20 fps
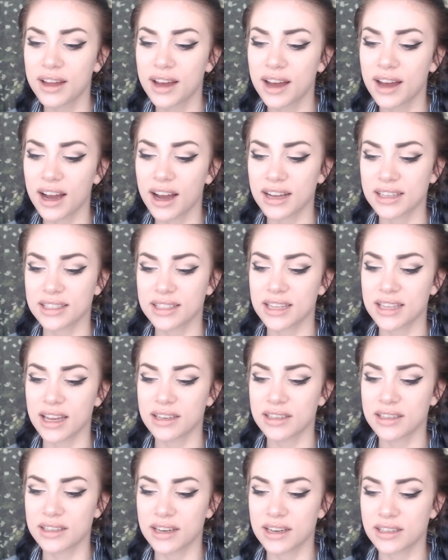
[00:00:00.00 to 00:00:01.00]
I said
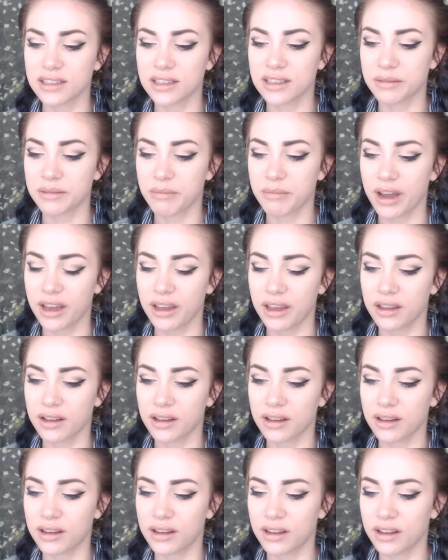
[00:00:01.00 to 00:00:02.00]
into the mic
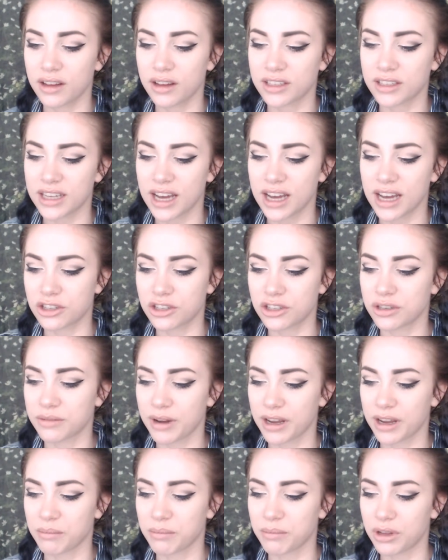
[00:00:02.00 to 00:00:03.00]
attached to my
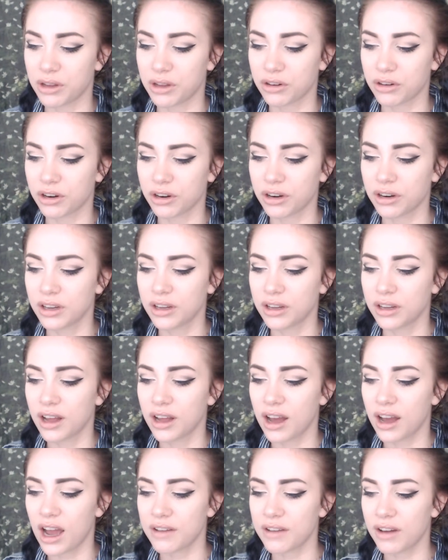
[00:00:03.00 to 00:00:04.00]
computer.
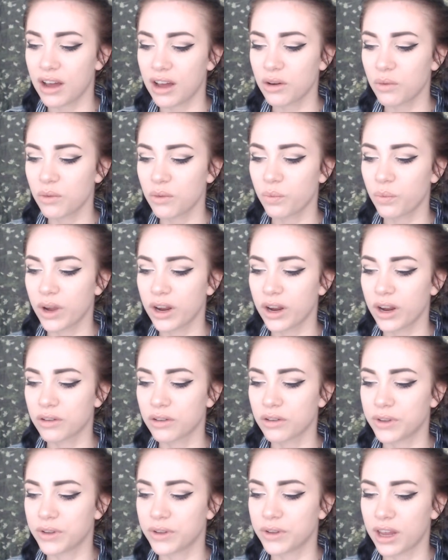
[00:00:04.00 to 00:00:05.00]
"I've had a weird
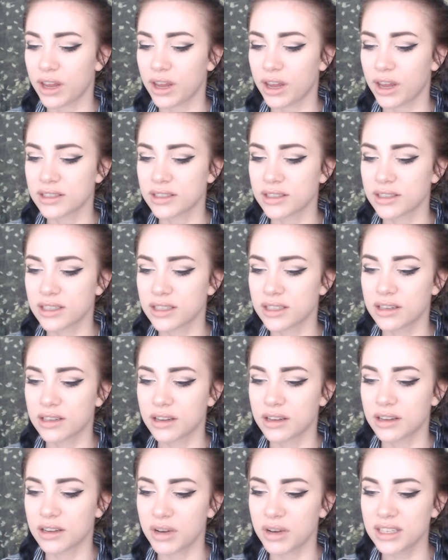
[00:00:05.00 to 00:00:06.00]
few days."
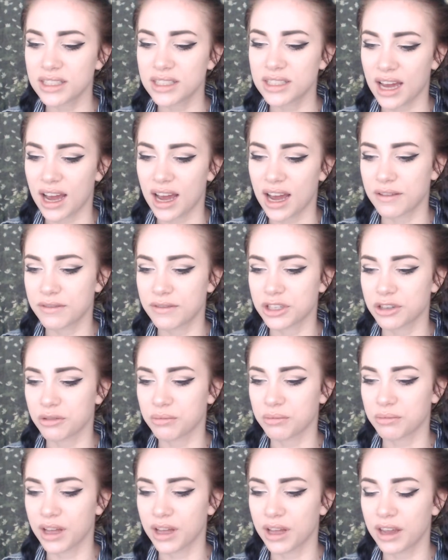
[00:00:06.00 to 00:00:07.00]
"Must have," she
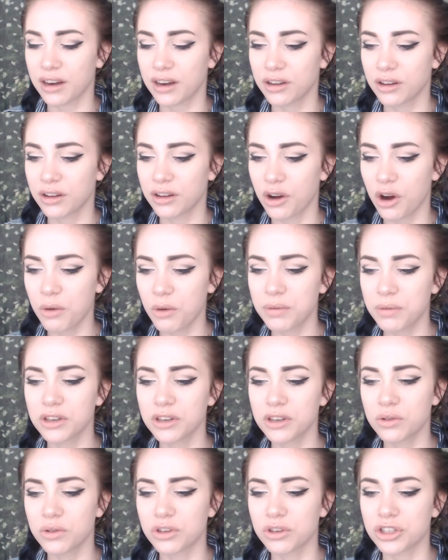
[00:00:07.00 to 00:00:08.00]
replied. "Open the
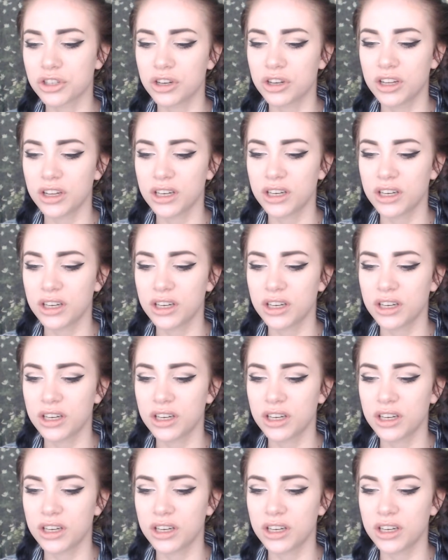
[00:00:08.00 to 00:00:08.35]
door, John."